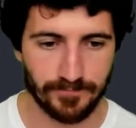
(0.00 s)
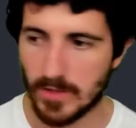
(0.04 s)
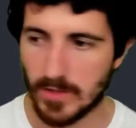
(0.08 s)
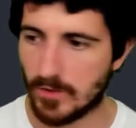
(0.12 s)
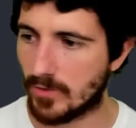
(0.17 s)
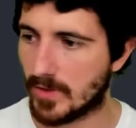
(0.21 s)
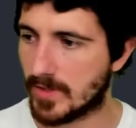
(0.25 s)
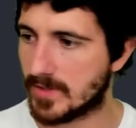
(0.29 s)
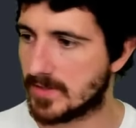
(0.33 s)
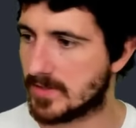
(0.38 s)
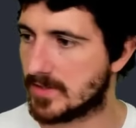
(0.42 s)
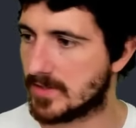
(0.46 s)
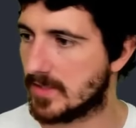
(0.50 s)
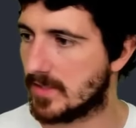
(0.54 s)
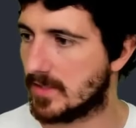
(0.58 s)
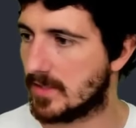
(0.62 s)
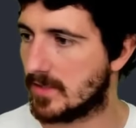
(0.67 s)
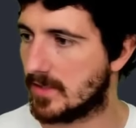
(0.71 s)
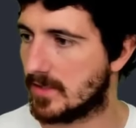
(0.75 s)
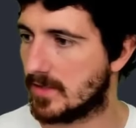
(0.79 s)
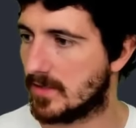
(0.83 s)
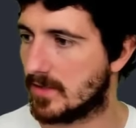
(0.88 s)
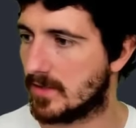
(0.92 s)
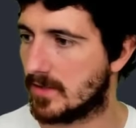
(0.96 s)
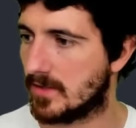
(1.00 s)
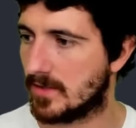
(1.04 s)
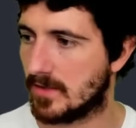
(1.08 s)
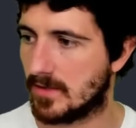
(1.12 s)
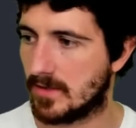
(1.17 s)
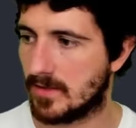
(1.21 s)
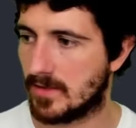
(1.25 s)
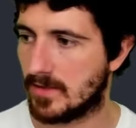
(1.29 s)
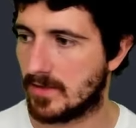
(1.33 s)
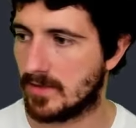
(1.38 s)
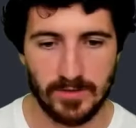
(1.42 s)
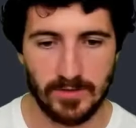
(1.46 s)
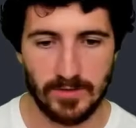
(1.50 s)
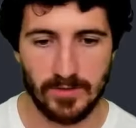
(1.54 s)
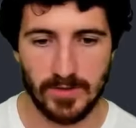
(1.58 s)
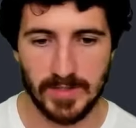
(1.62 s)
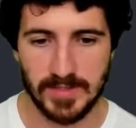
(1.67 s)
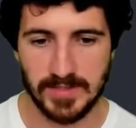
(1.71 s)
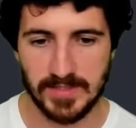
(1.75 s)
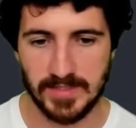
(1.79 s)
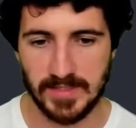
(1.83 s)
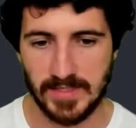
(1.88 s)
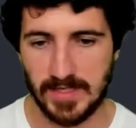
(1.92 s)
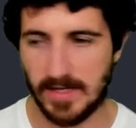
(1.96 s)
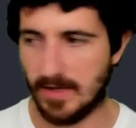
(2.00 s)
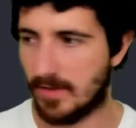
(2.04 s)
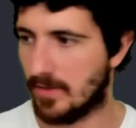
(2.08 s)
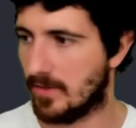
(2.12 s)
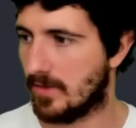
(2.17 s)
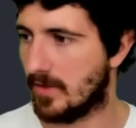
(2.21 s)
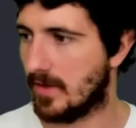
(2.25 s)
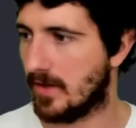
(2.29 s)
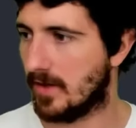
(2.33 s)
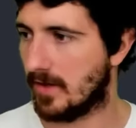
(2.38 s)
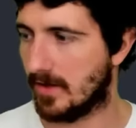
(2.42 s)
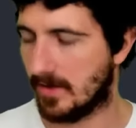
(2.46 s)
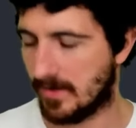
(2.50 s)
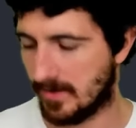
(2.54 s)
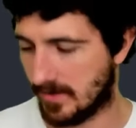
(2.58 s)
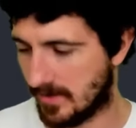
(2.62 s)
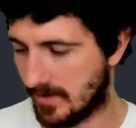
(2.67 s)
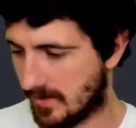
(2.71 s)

You can see you can see, I think,